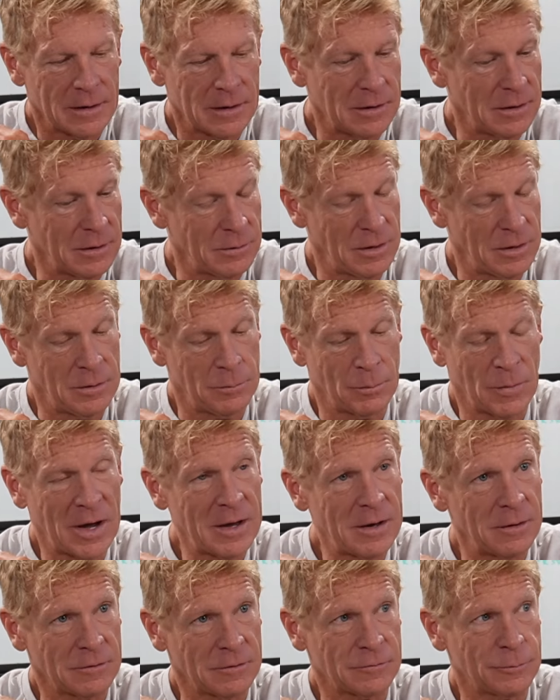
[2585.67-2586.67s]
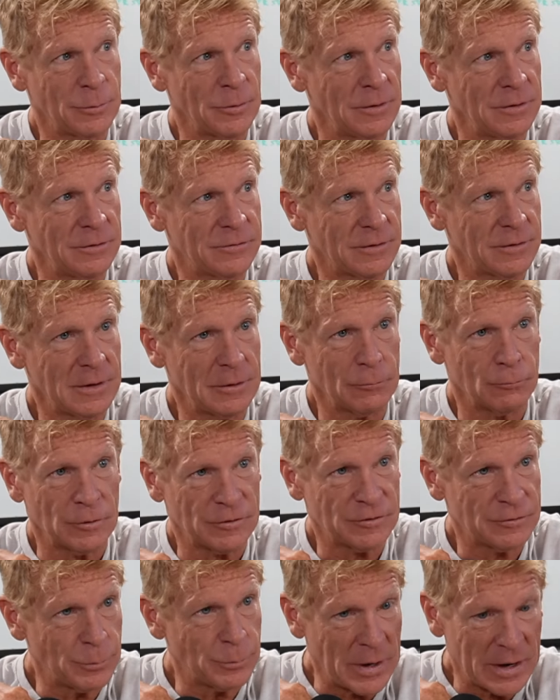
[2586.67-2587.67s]
In my experience,
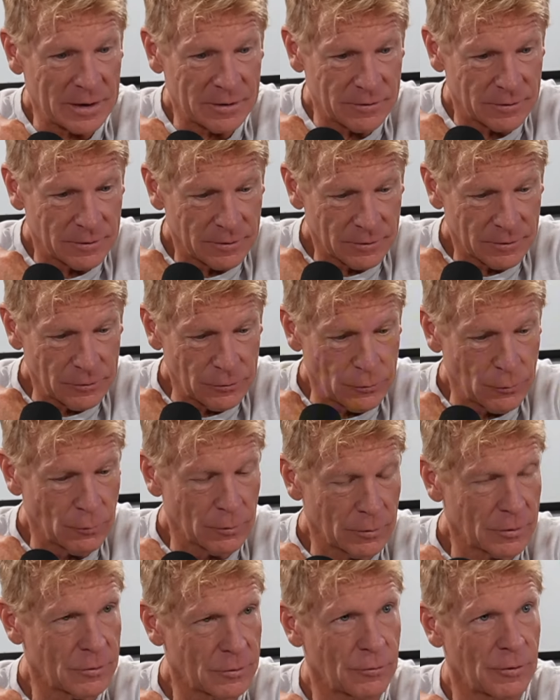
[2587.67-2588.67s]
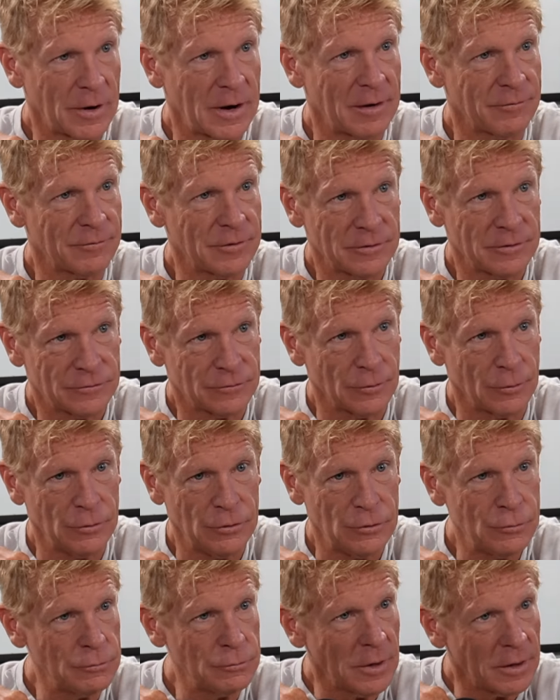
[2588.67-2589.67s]
respect your craft. So
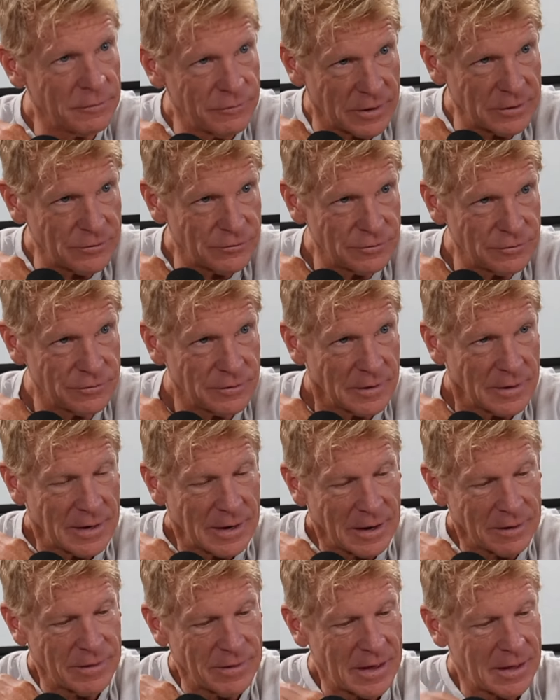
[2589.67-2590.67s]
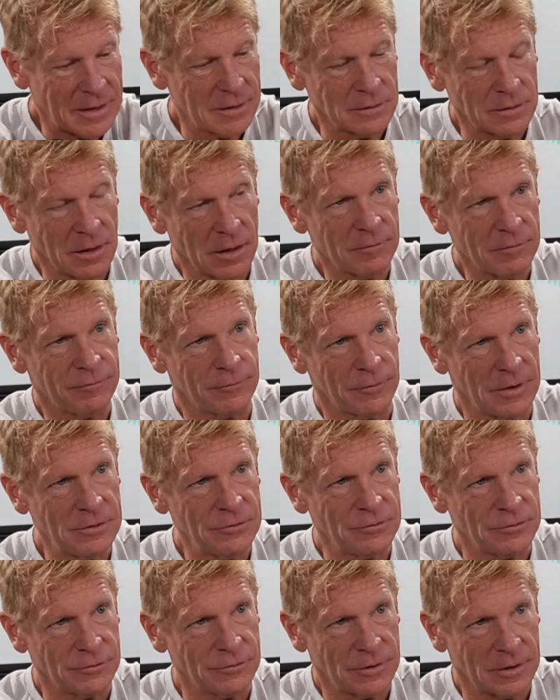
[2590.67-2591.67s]
you love engines, and that love for
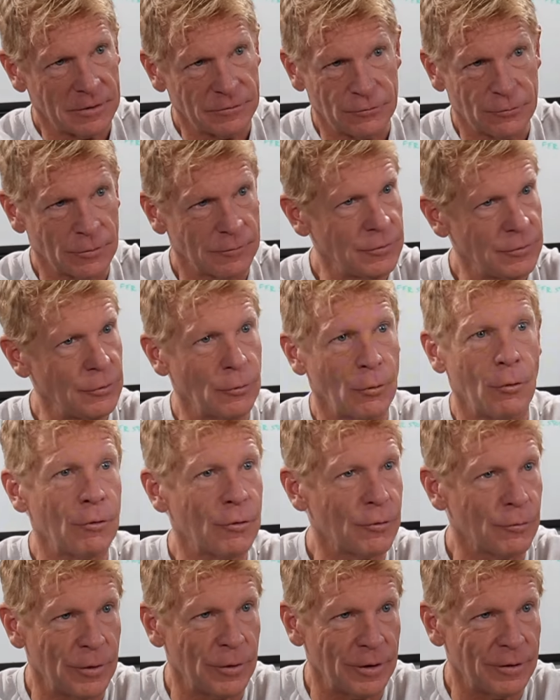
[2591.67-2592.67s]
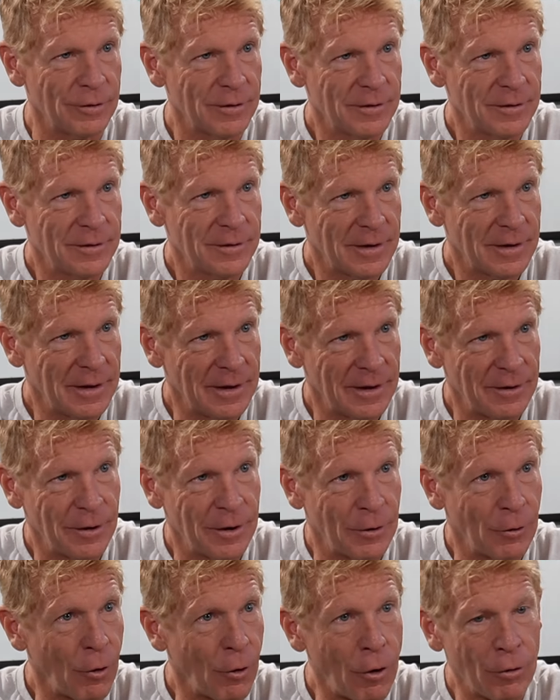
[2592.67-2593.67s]
engines has driven your whole career. And
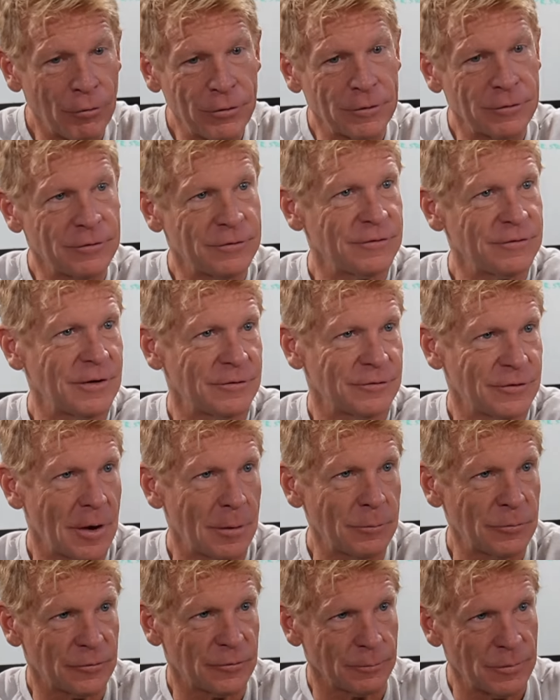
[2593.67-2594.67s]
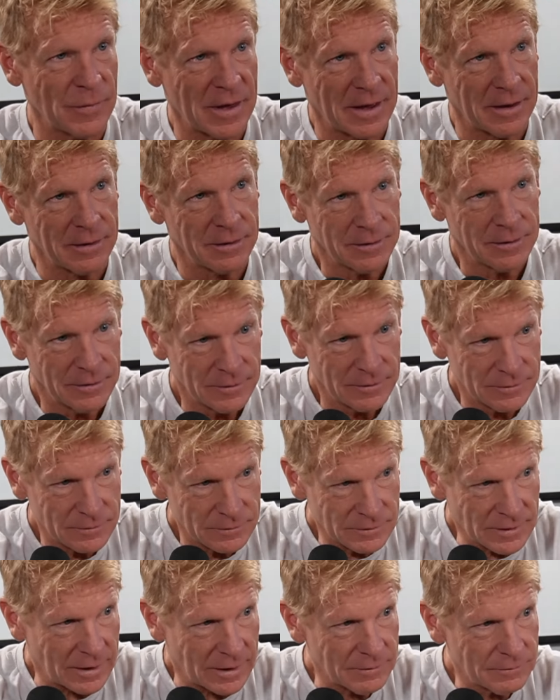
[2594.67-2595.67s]
all the other success comes from
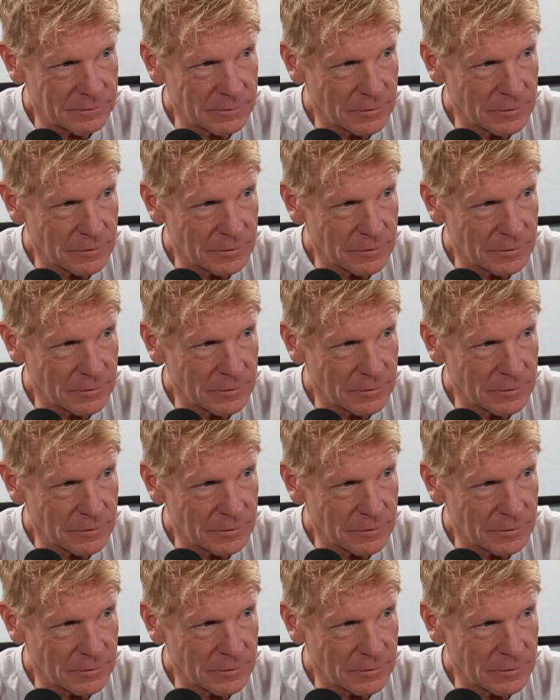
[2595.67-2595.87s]
that